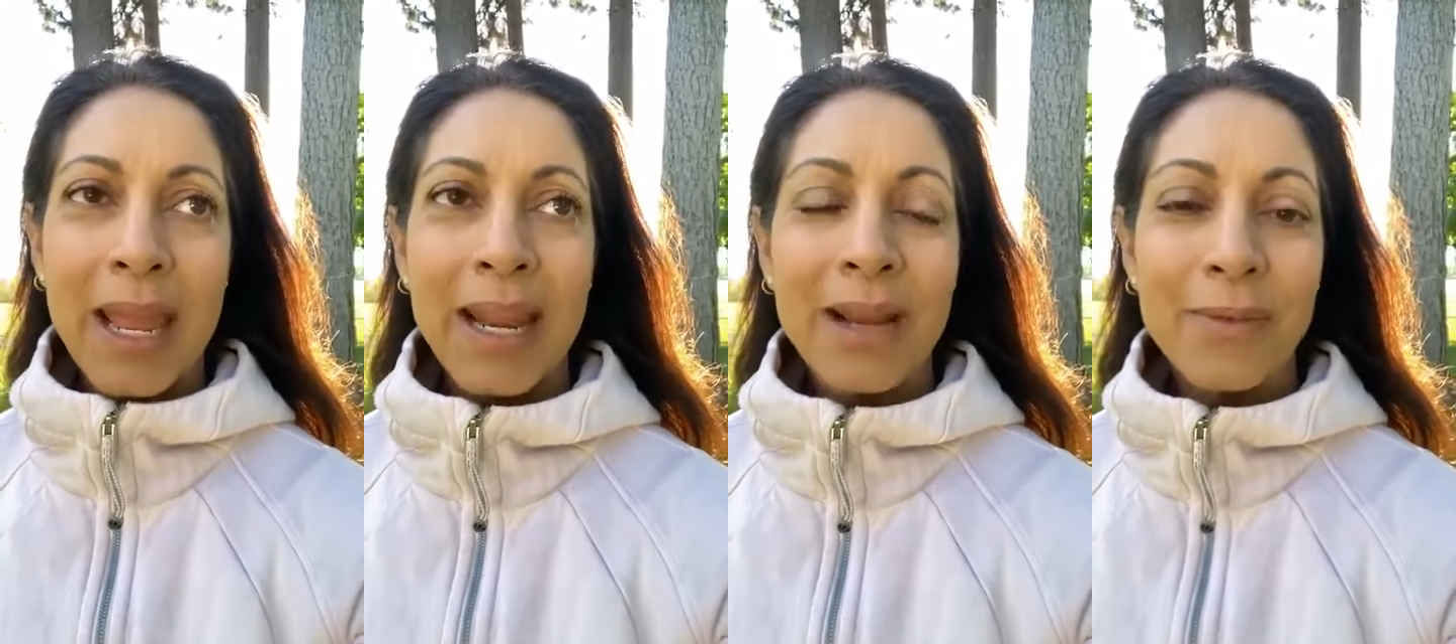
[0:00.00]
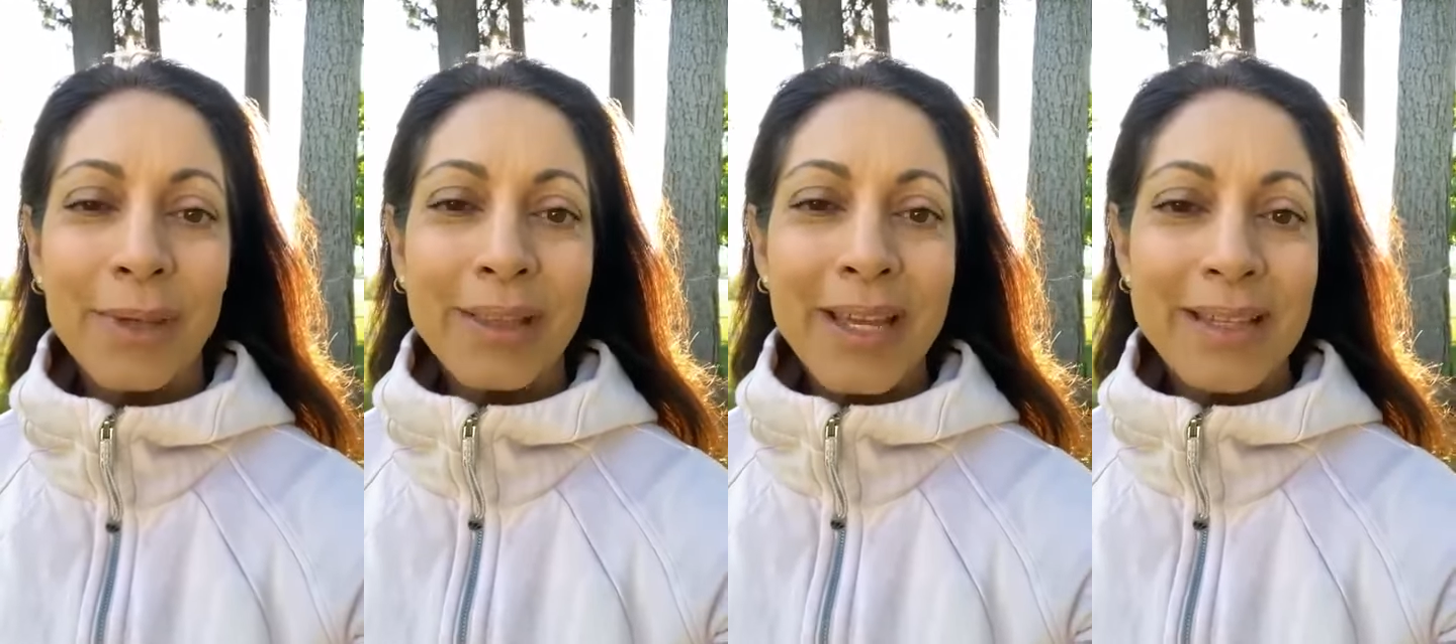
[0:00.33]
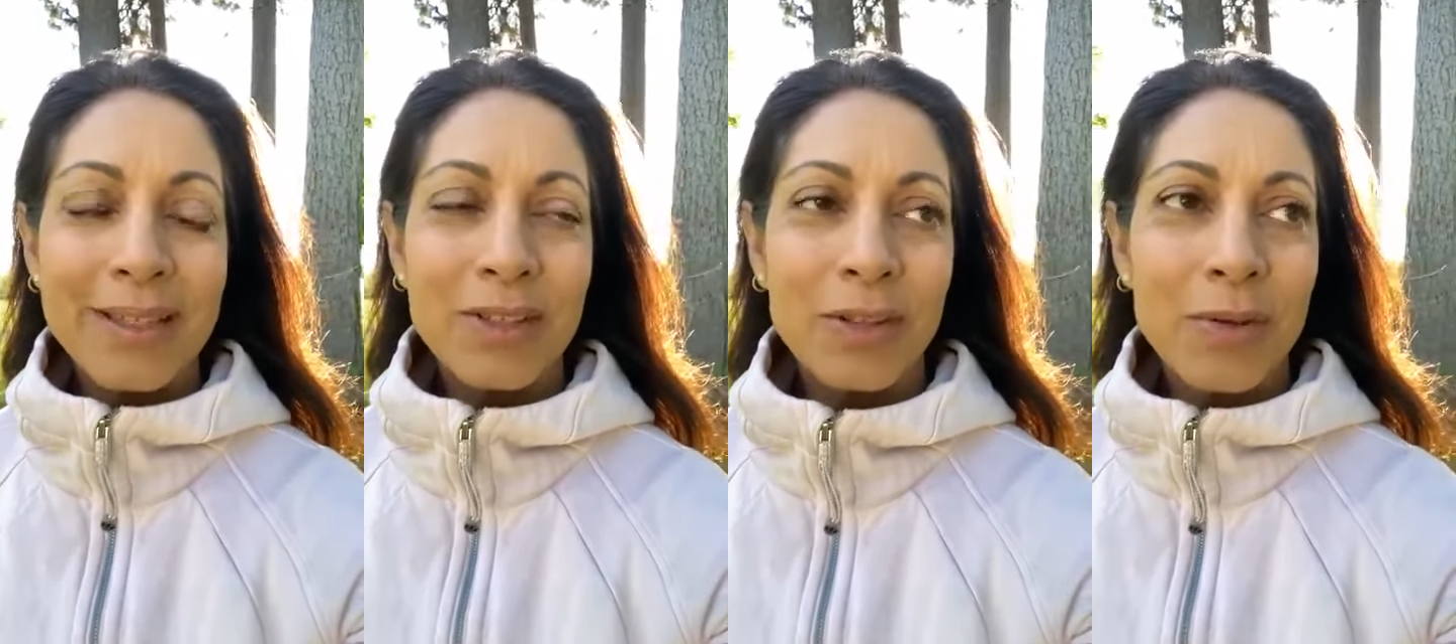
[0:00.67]
And I
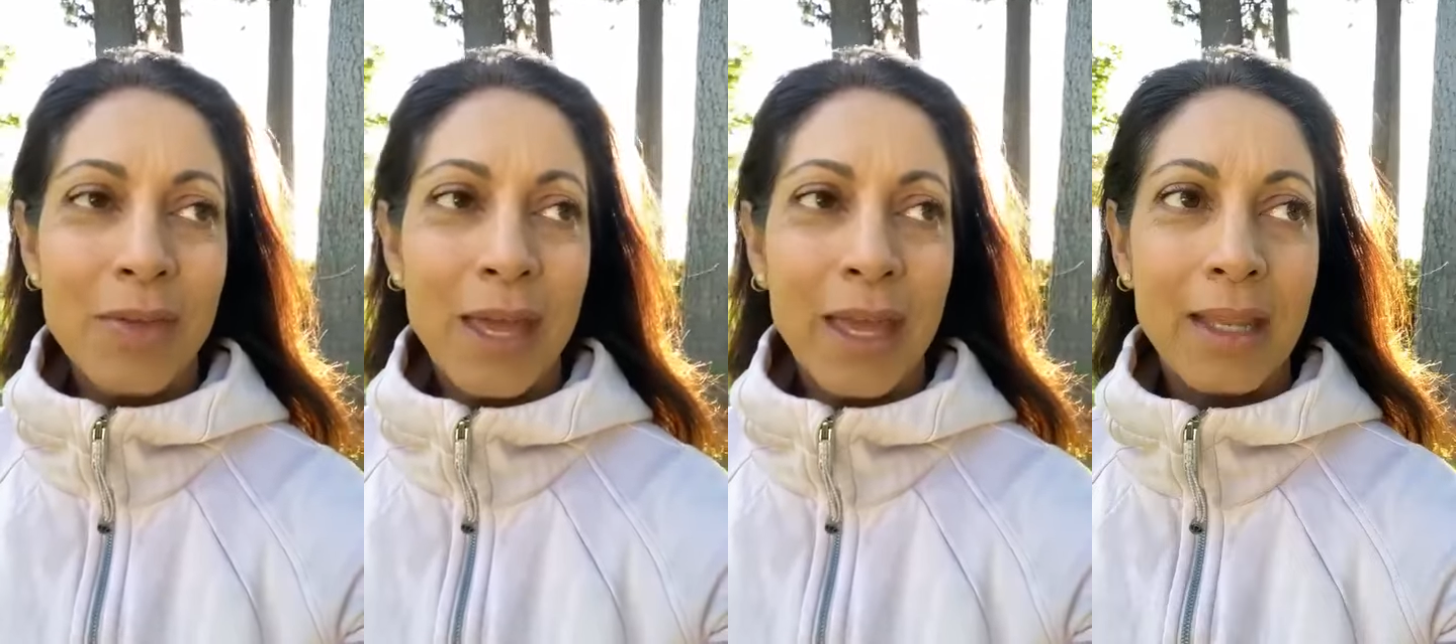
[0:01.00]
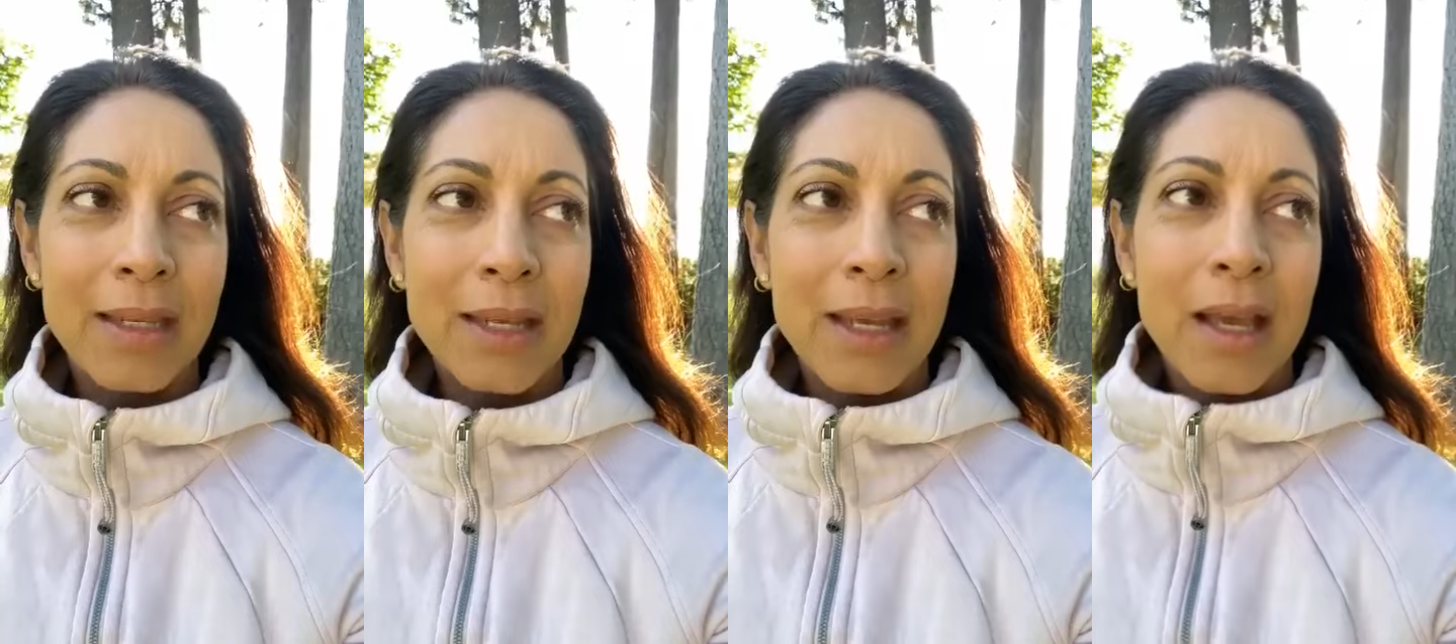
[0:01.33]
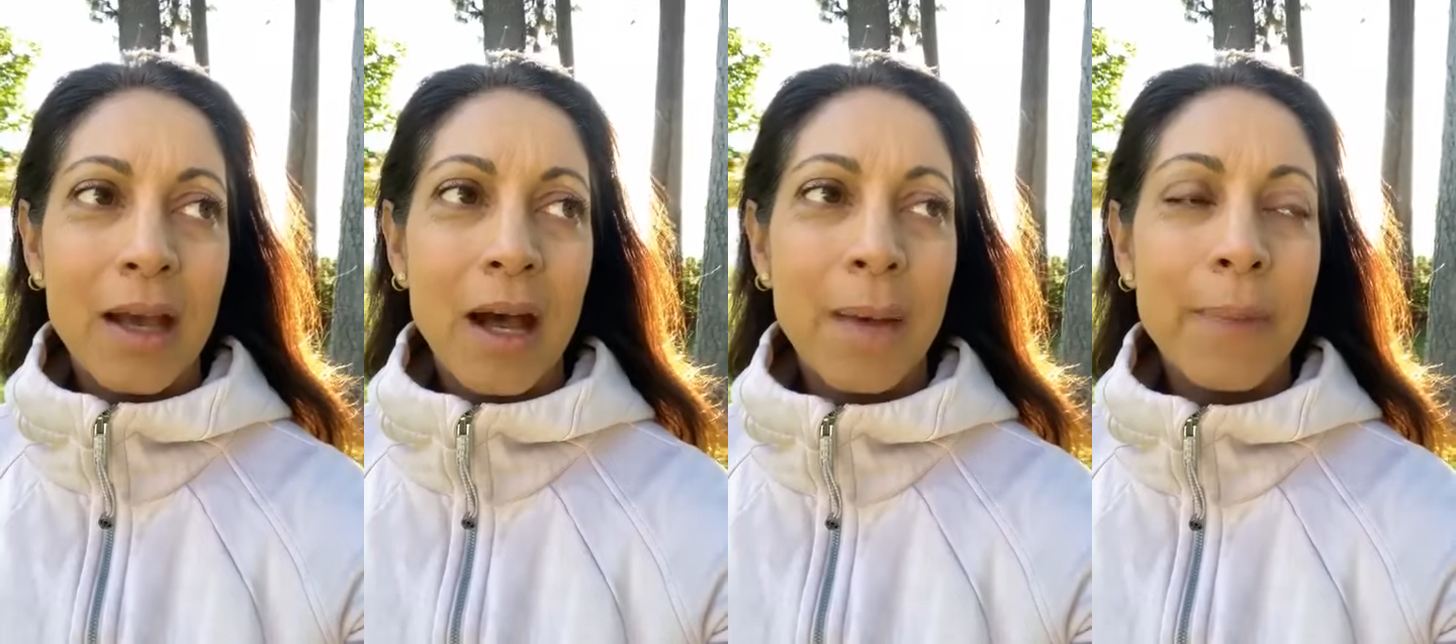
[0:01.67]
realize too that
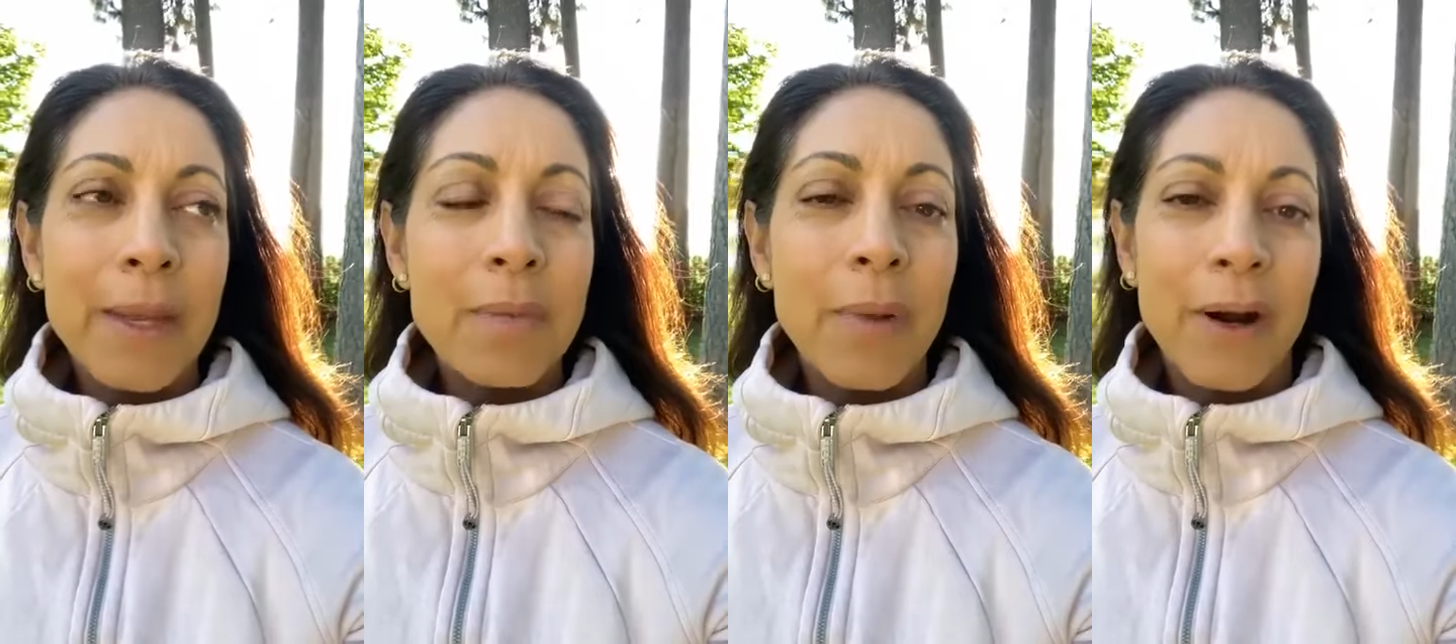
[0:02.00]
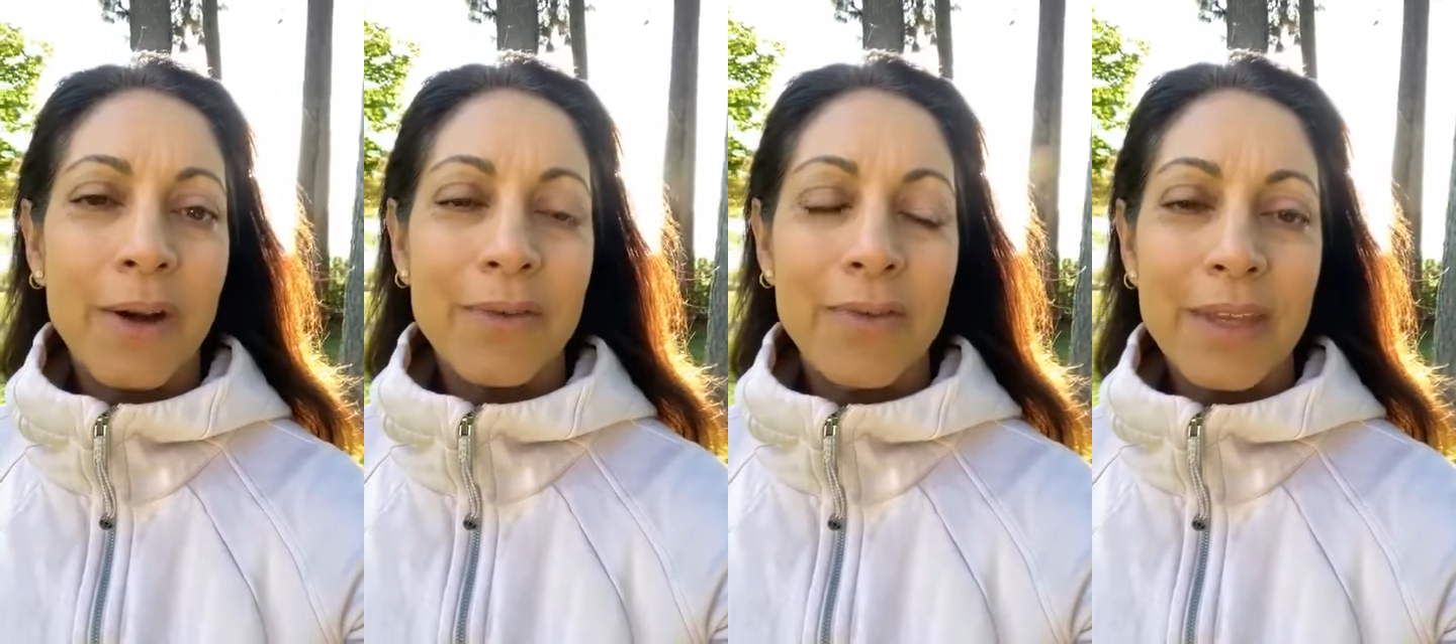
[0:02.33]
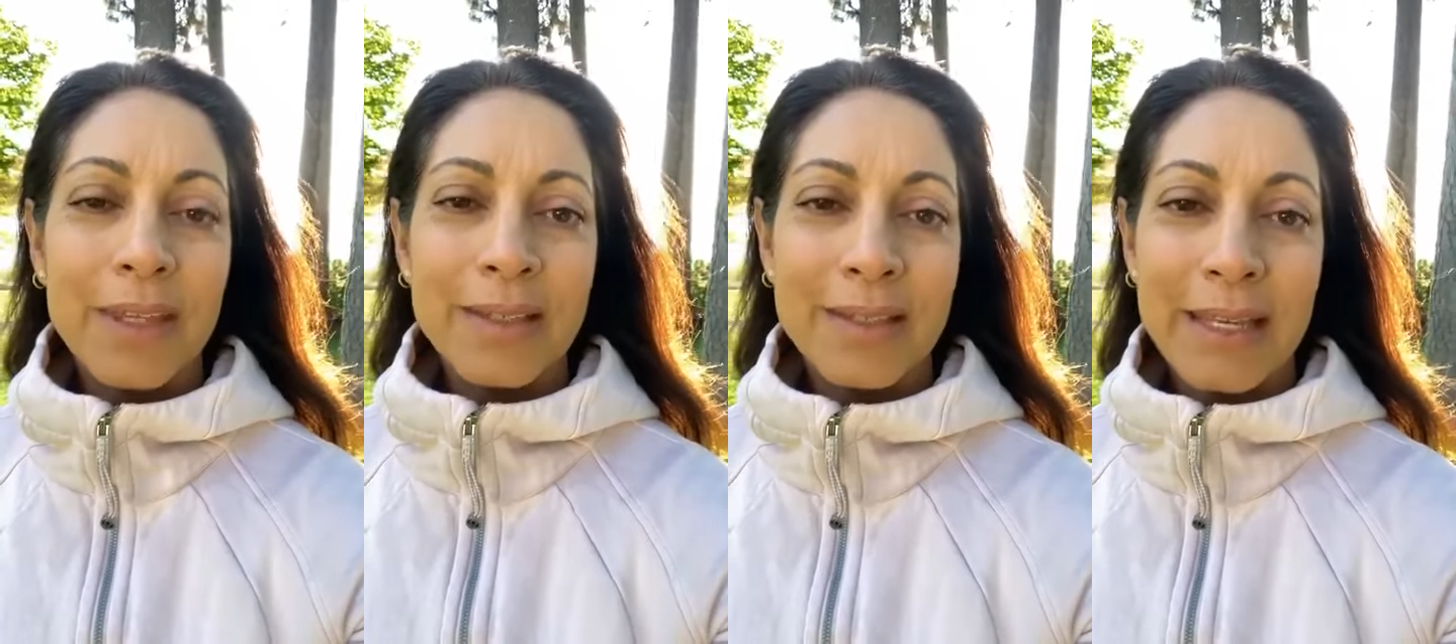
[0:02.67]
a big part of
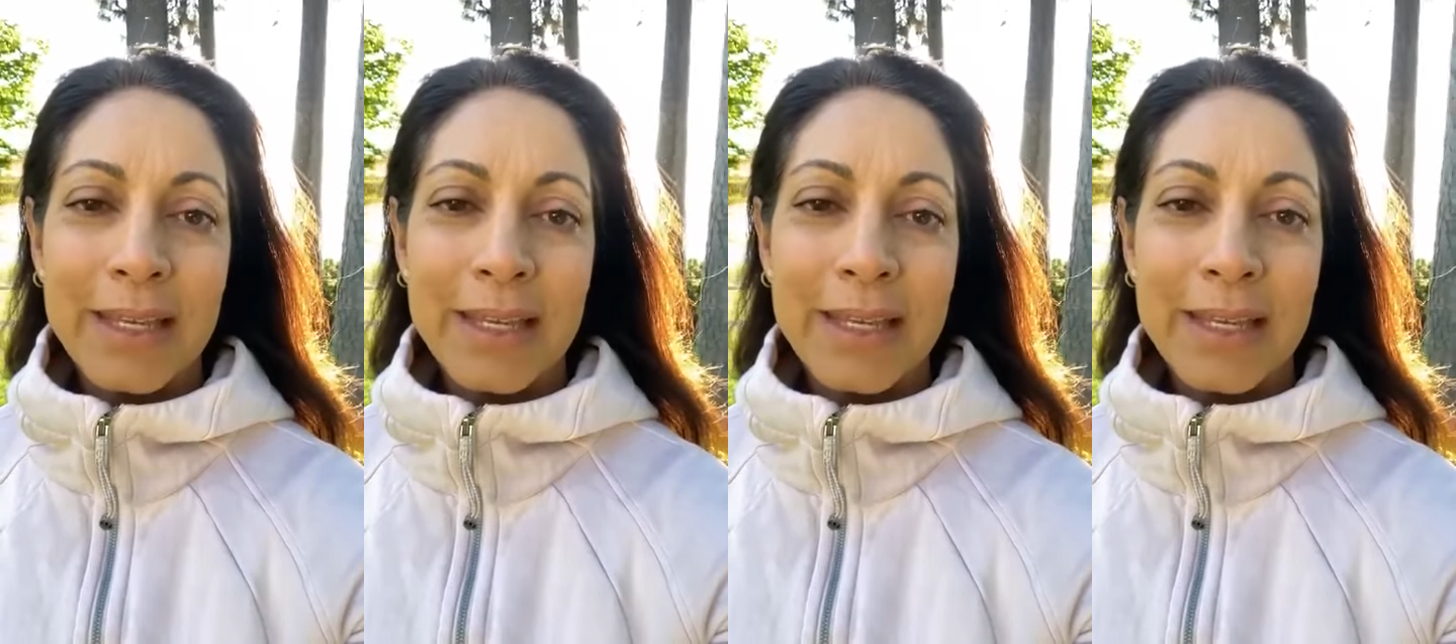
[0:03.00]
this